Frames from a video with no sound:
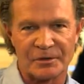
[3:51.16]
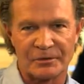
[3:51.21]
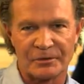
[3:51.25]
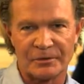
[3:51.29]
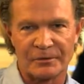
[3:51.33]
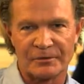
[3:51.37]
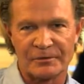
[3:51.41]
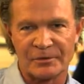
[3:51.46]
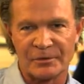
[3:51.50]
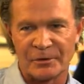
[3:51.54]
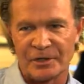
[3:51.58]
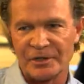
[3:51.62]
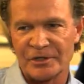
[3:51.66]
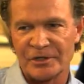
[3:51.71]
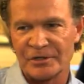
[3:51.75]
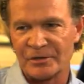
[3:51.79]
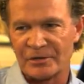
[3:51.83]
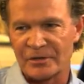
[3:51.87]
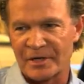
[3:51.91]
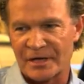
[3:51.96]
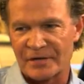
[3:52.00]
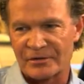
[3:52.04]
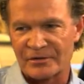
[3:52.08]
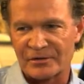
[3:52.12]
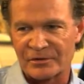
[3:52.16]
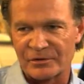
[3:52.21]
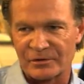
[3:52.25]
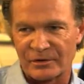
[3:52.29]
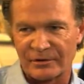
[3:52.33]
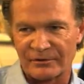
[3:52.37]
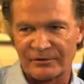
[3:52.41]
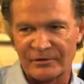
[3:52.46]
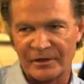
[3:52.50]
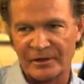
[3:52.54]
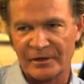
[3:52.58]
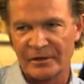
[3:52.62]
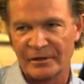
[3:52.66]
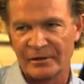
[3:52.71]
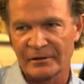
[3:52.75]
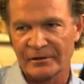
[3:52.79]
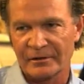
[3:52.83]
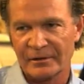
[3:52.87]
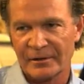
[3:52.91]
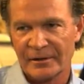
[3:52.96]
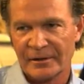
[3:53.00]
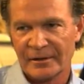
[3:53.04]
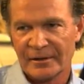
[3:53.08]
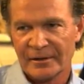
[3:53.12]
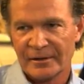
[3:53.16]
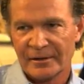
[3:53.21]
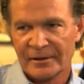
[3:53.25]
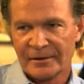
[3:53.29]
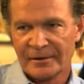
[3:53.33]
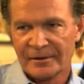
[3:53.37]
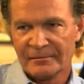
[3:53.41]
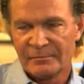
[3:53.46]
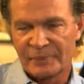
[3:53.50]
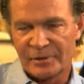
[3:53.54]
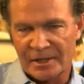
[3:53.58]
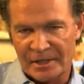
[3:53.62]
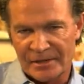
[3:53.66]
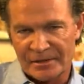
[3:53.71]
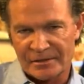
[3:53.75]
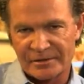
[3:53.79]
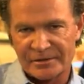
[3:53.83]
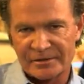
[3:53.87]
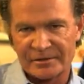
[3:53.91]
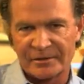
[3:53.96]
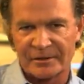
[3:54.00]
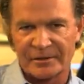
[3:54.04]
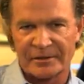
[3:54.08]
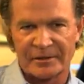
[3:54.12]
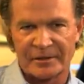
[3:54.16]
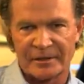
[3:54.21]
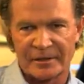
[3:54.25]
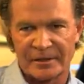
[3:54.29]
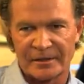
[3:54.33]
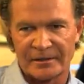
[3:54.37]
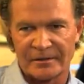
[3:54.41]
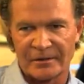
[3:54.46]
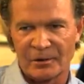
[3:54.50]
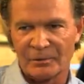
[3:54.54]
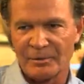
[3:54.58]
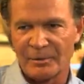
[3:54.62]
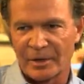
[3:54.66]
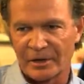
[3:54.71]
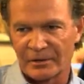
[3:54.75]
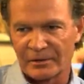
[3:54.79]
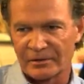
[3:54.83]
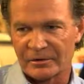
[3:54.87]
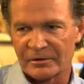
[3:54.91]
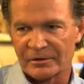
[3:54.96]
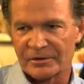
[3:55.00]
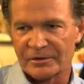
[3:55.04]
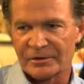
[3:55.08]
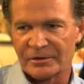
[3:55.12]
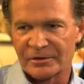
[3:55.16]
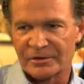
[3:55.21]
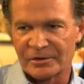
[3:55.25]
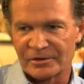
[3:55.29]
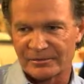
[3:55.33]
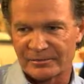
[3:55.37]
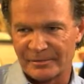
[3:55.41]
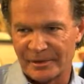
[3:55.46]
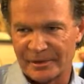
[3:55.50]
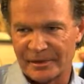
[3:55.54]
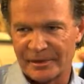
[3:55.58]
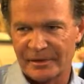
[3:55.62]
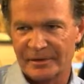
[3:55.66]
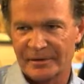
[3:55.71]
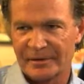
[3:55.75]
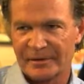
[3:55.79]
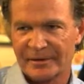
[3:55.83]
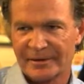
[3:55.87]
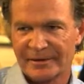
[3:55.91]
So we're 22,000 square feet here, plus, and no partners. It's just me.